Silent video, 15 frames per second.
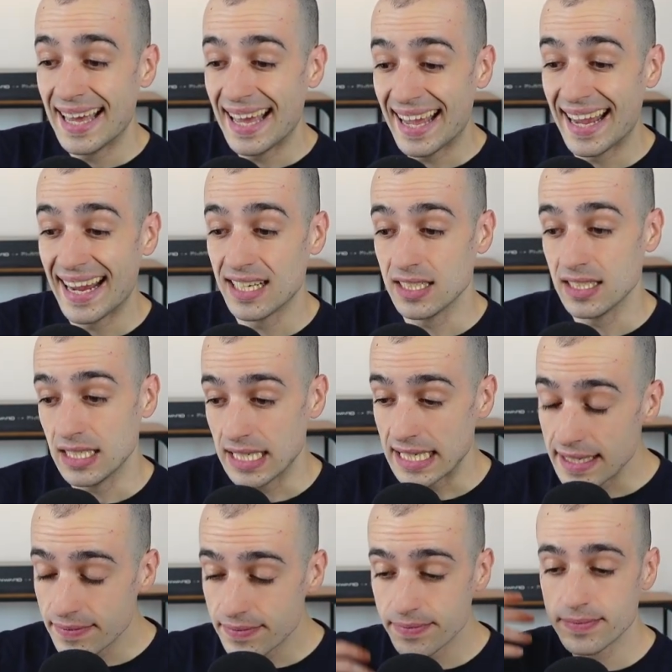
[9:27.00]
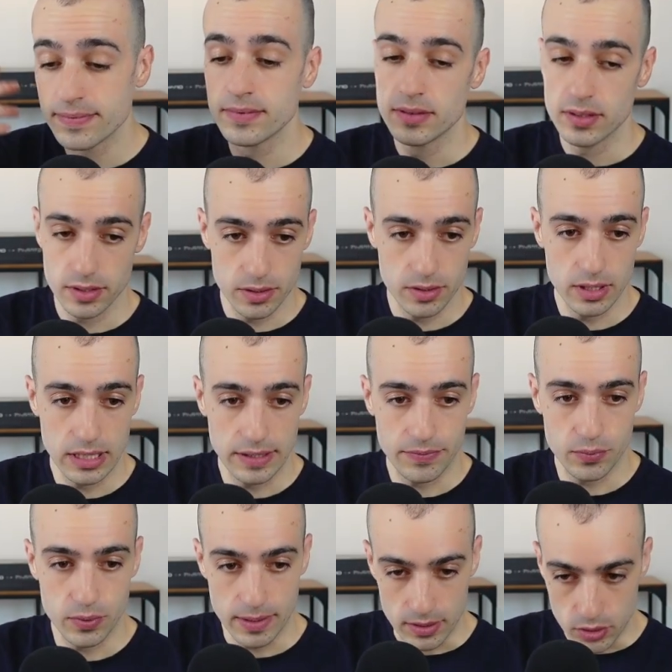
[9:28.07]
And if
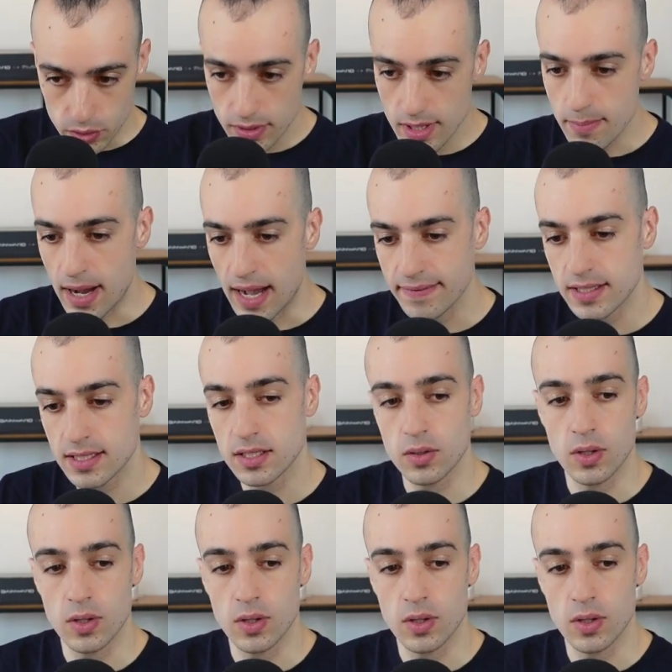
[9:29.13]
we do the maths,